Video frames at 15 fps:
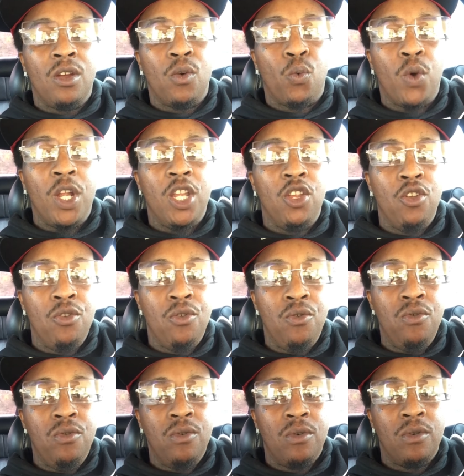When
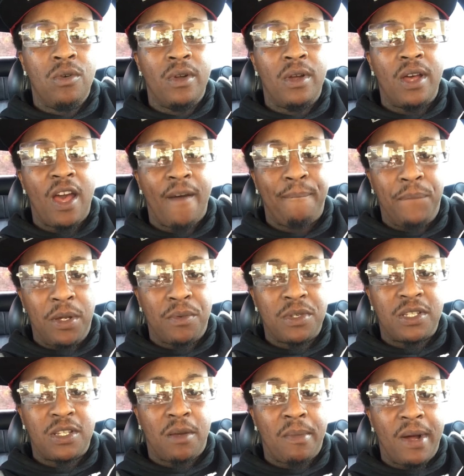you have been with
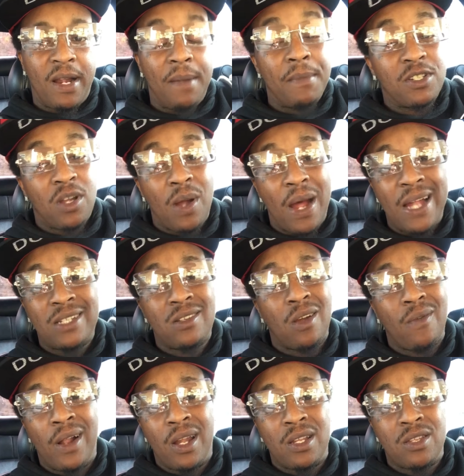somebody, I jump
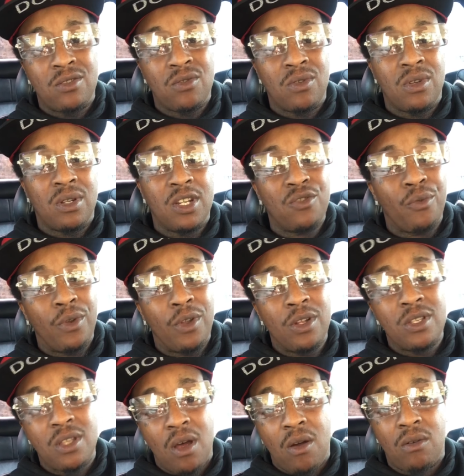right into it. This real
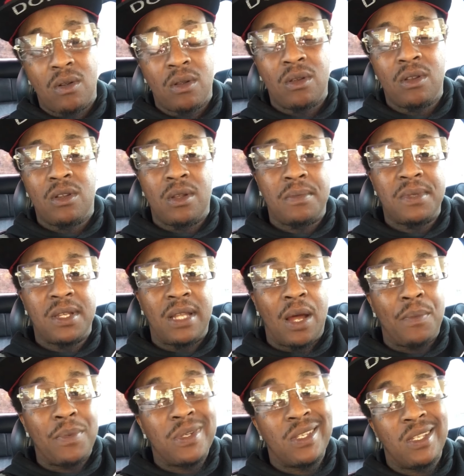talk. You know what I'm saying?
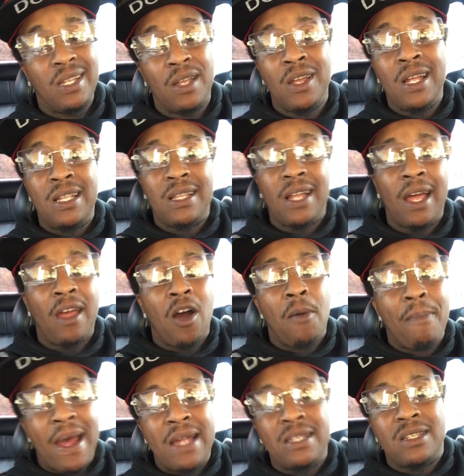Like, we sitting there. Like,
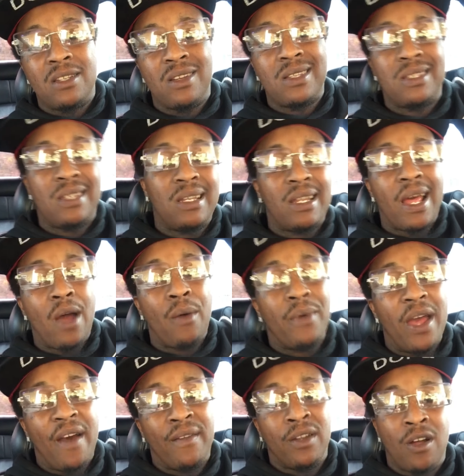imagine us sitting down, we
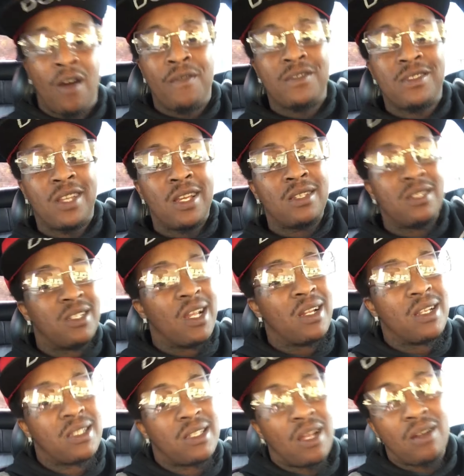having a conversation. Check
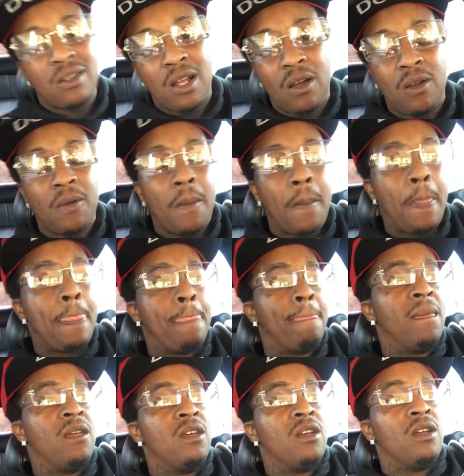this out, dog.
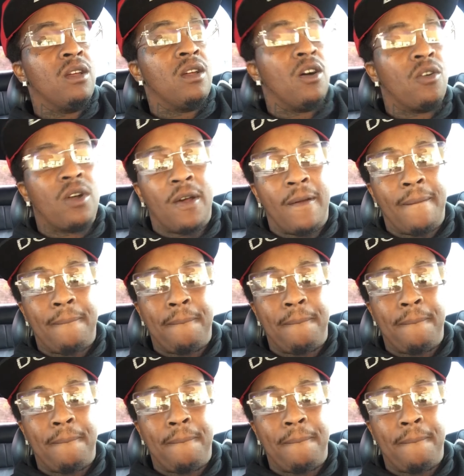Okay.